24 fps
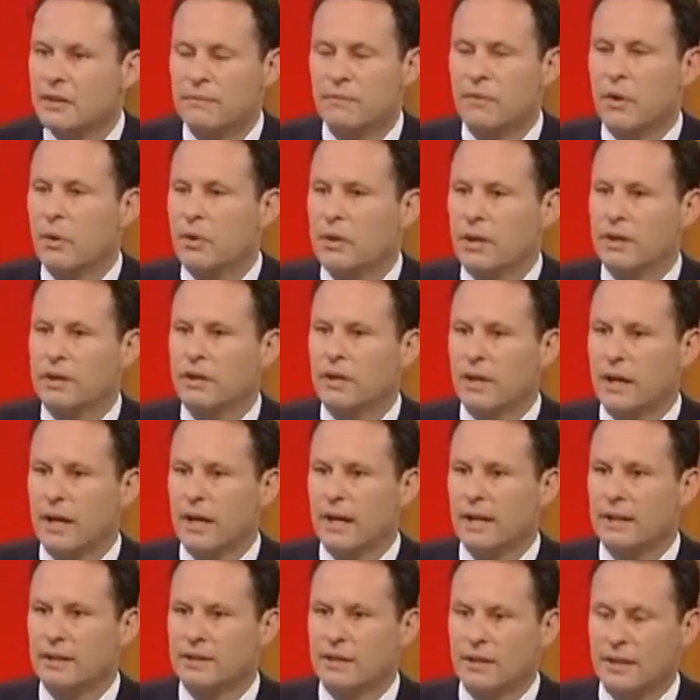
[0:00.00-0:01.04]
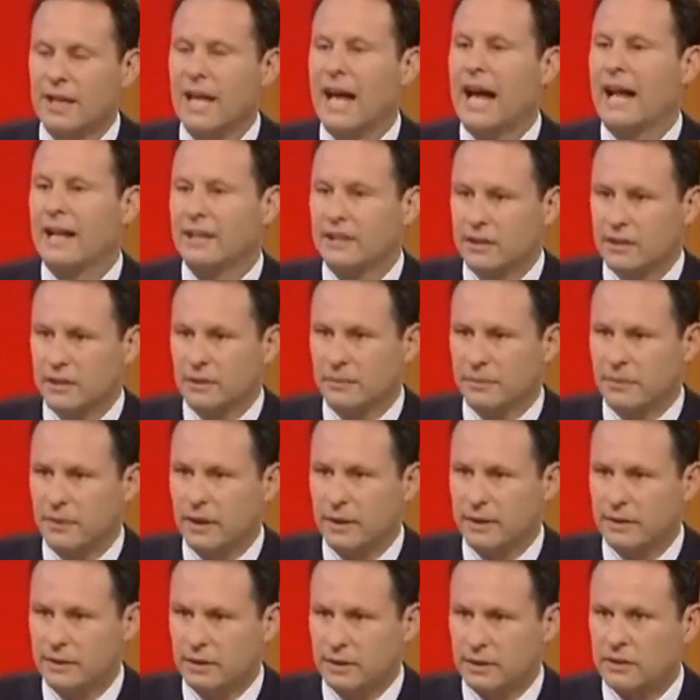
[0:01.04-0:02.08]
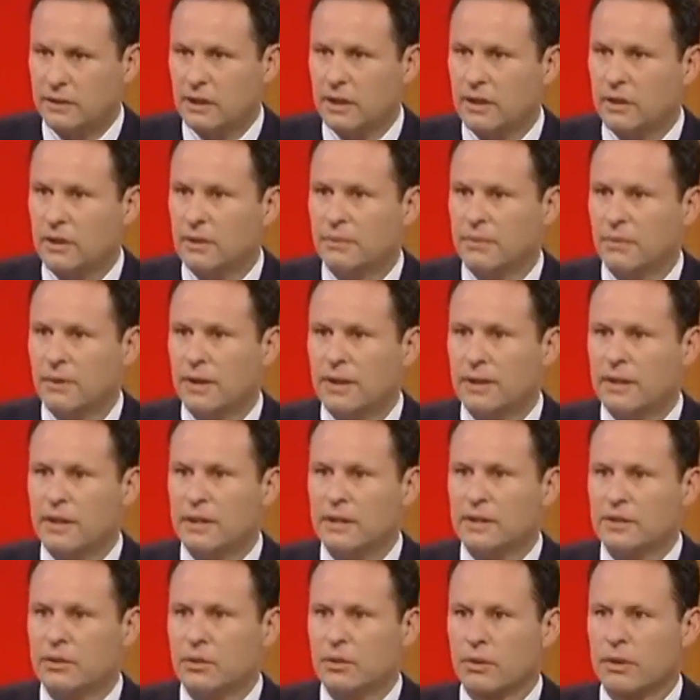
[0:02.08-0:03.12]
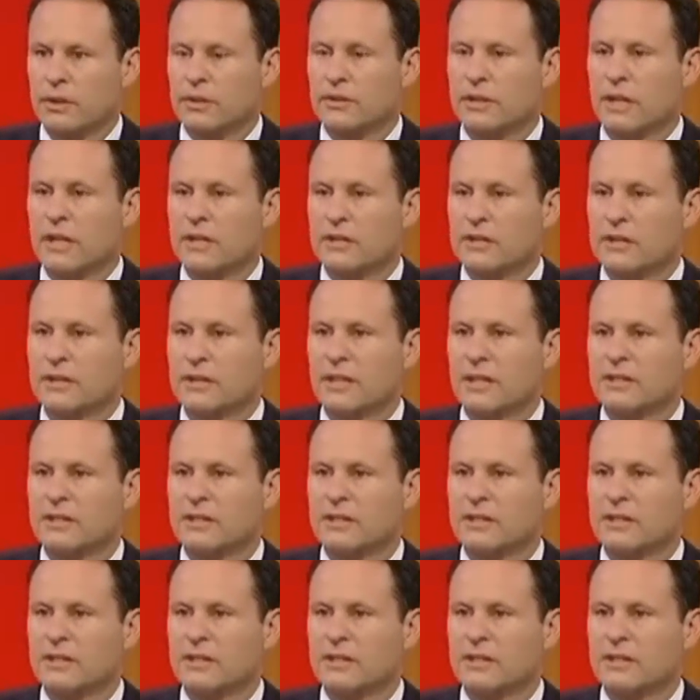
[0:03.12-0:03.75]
voted not to defund, to continue to fund these organizations.